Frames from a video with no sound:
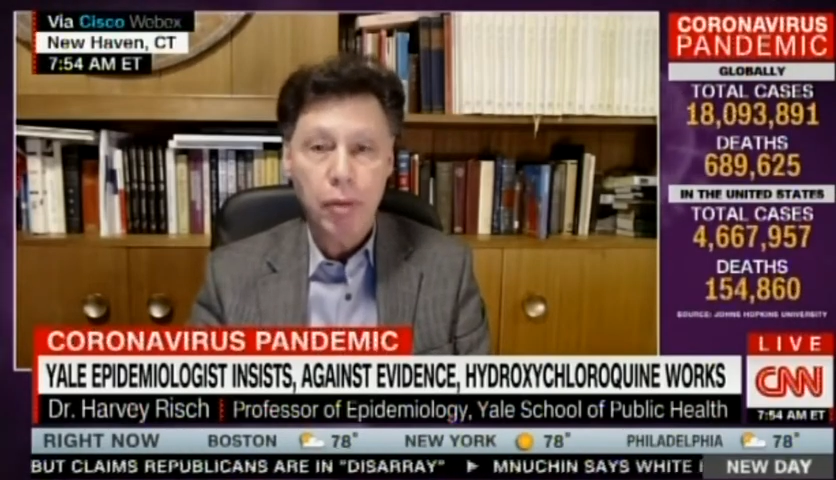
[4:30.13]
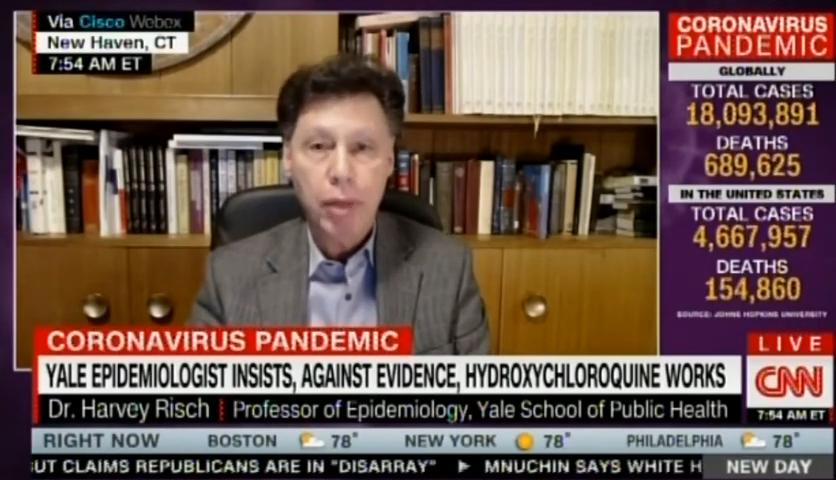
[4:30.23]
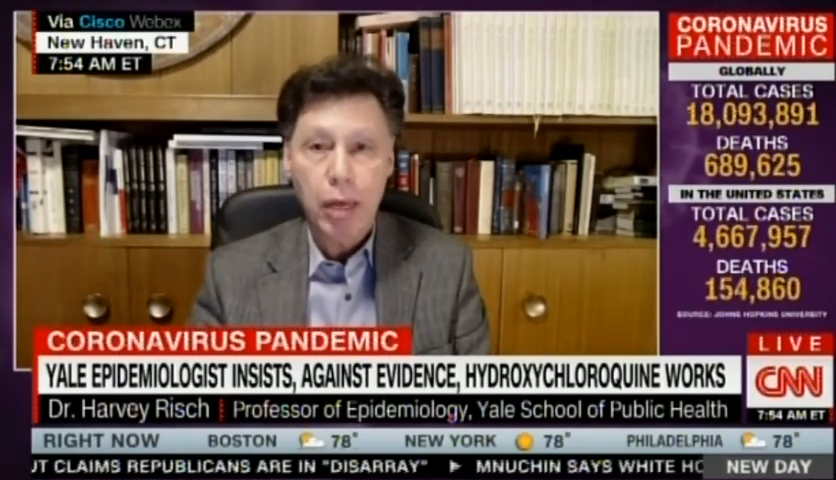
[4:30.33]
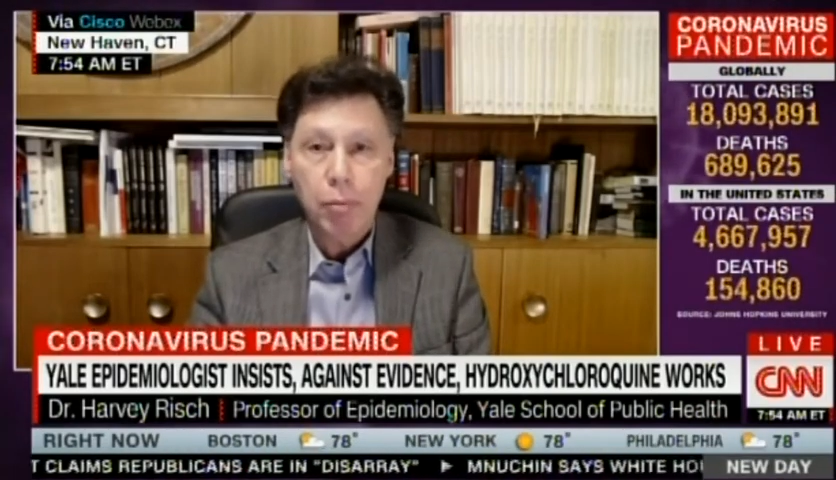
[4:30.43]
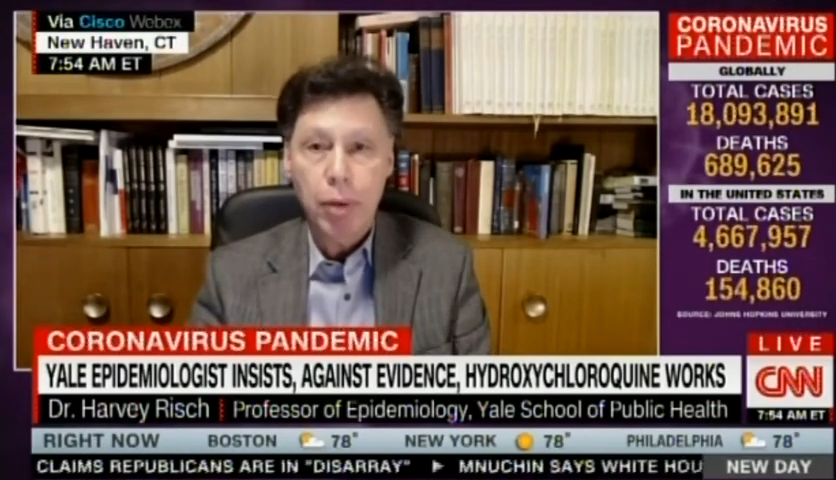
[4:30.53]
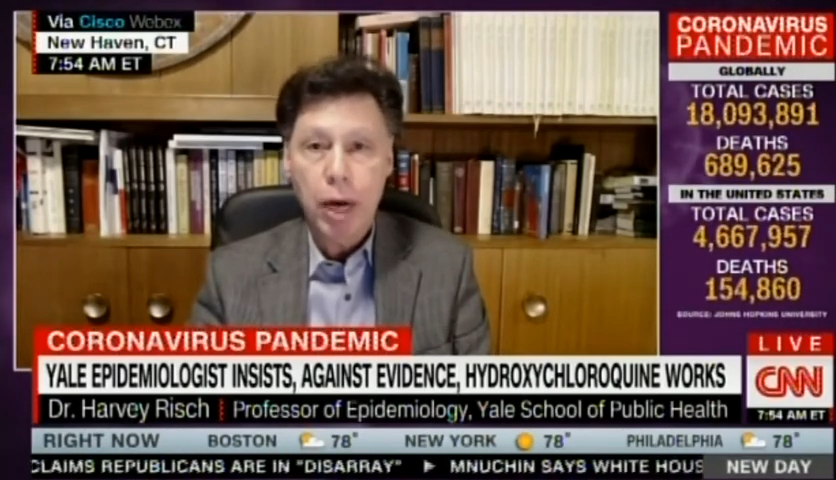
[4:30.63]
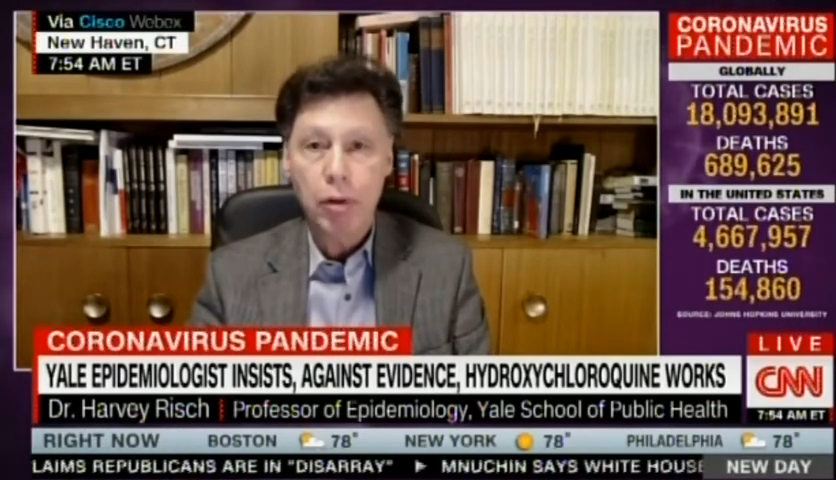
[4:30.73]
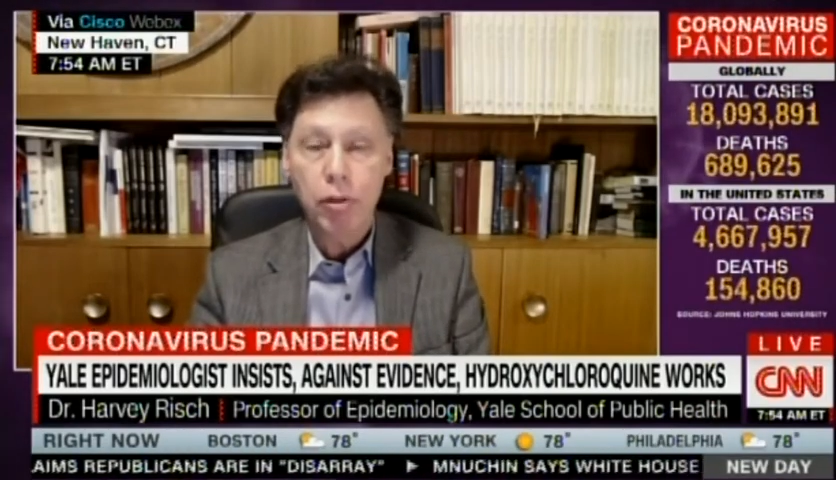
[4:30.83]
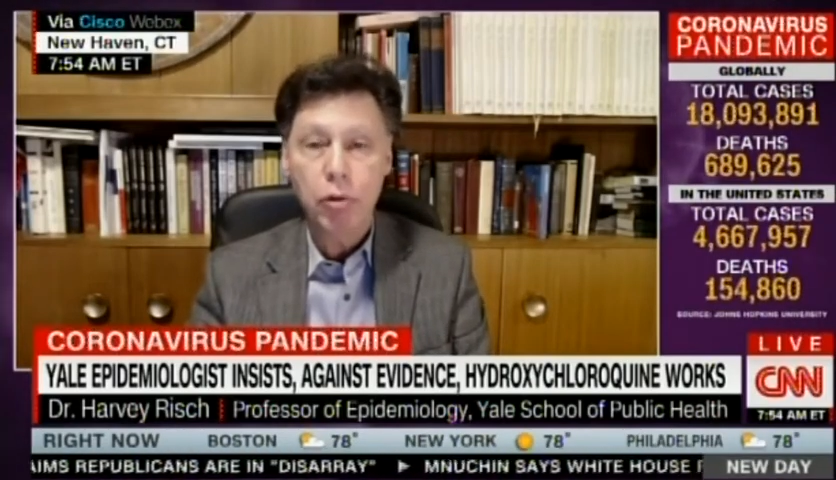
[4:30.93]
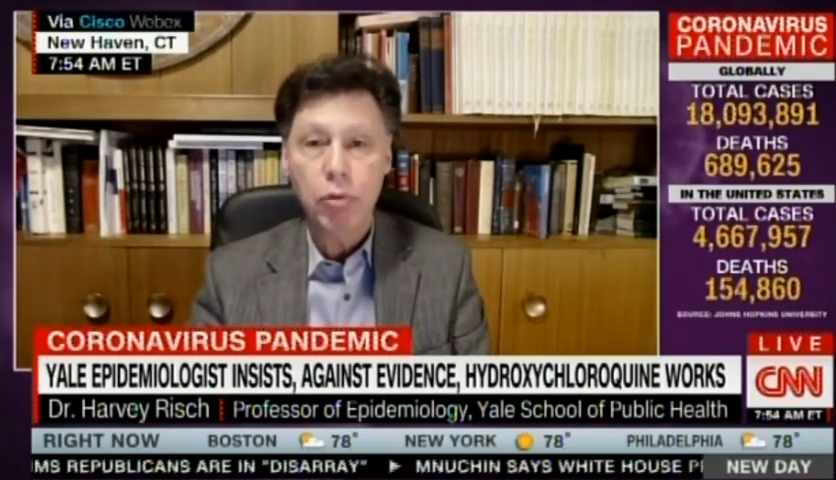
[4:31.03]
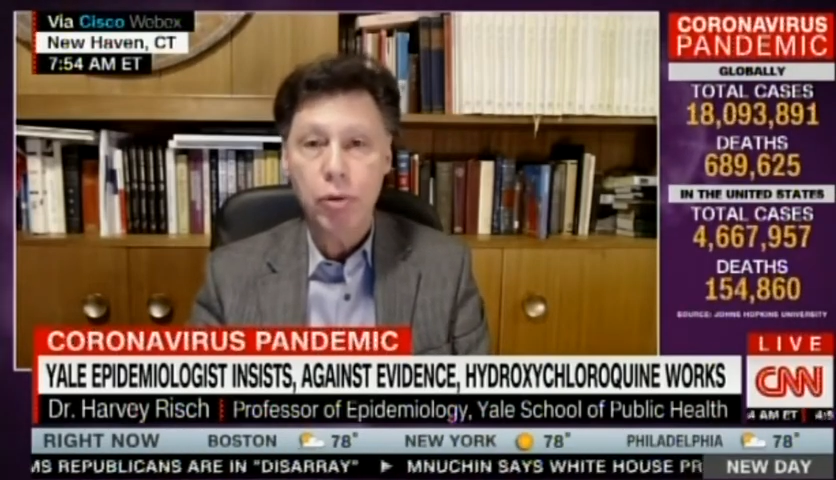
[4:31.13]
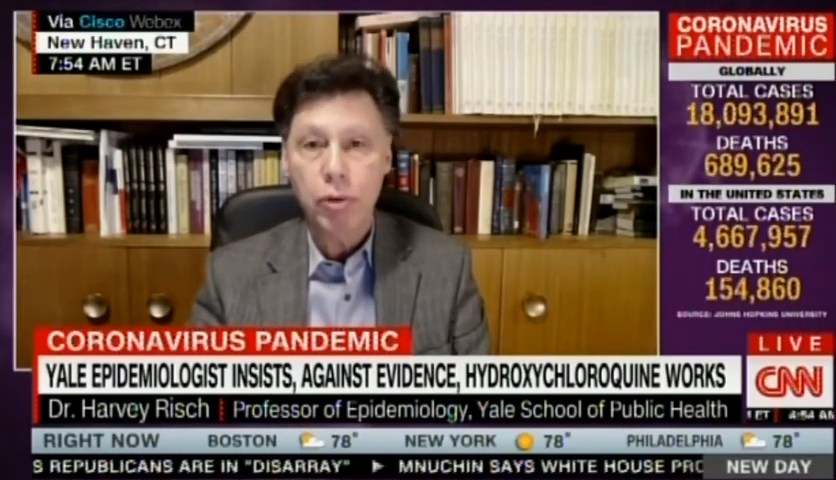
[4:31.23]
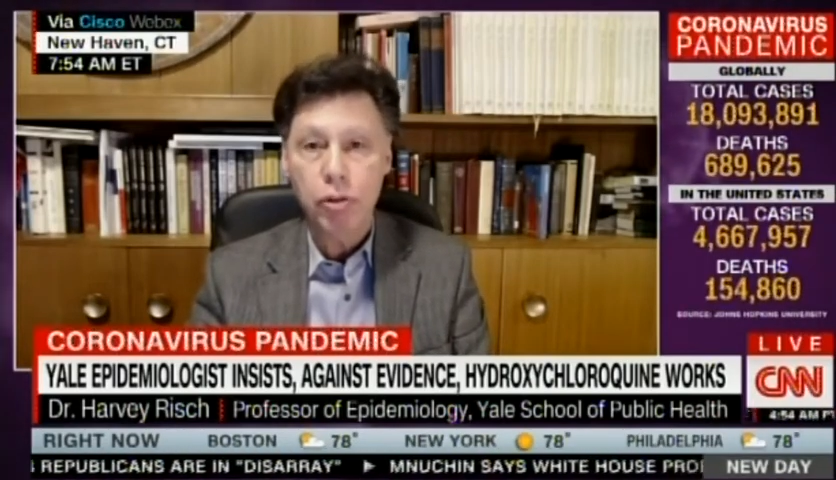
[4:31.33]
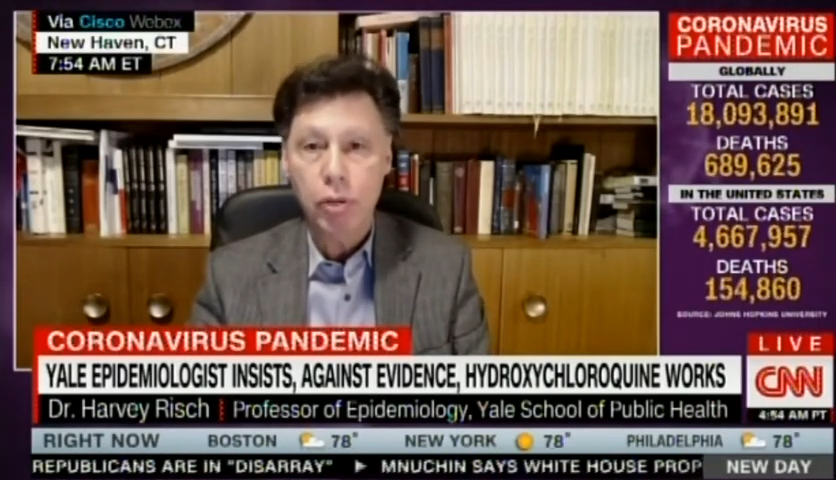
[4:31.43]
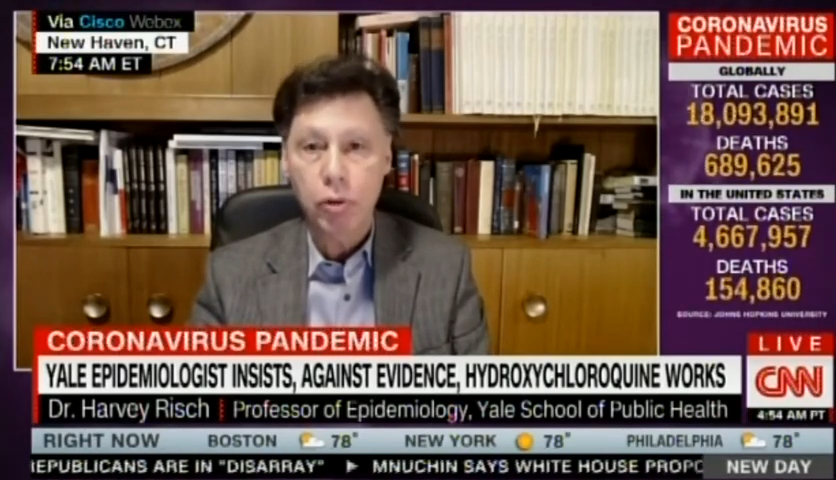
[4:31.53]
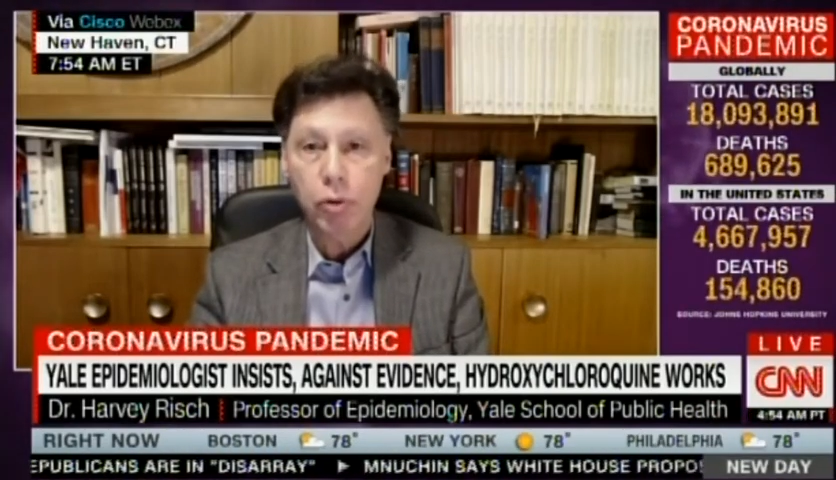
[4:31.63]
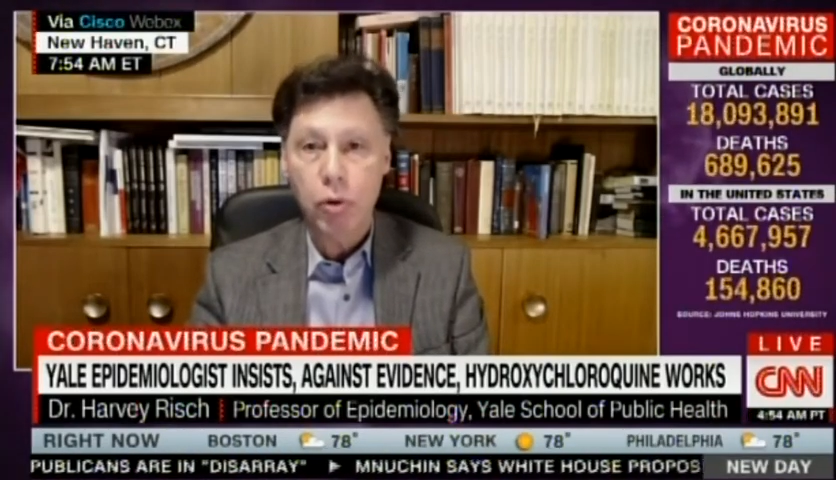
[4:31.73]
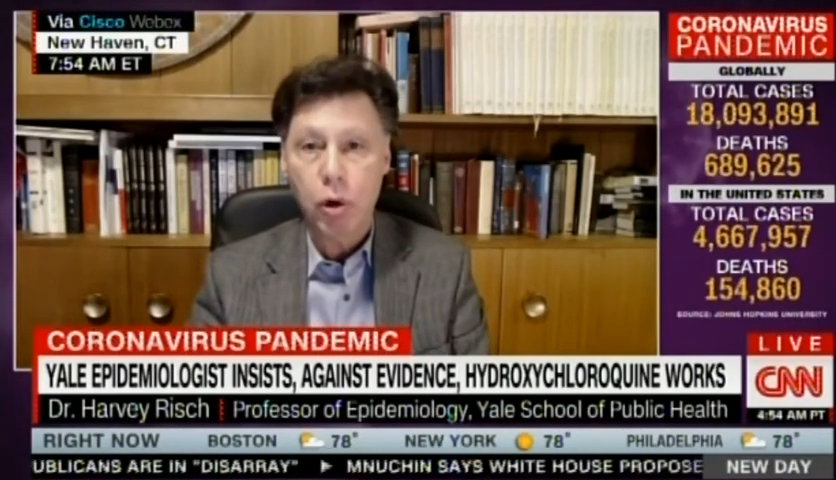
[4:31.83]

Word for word: that parents use with their children